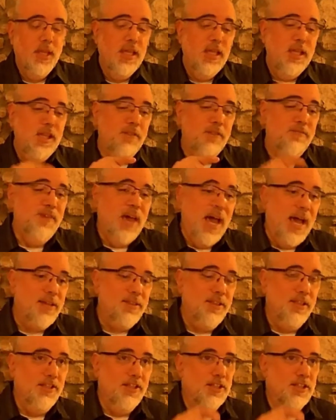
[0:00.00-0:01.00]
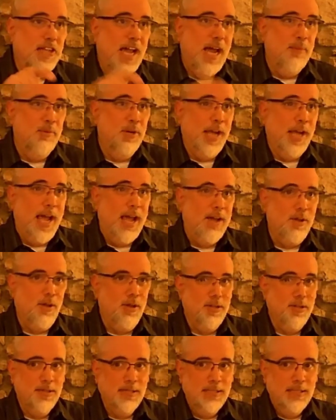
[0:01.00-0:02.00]
the fact that the
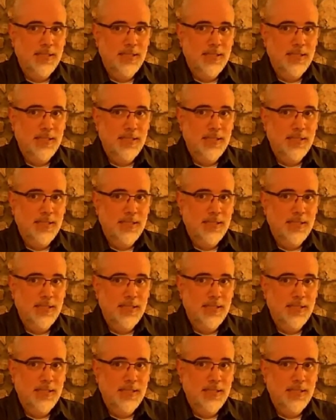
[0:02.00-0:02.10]
tabernacle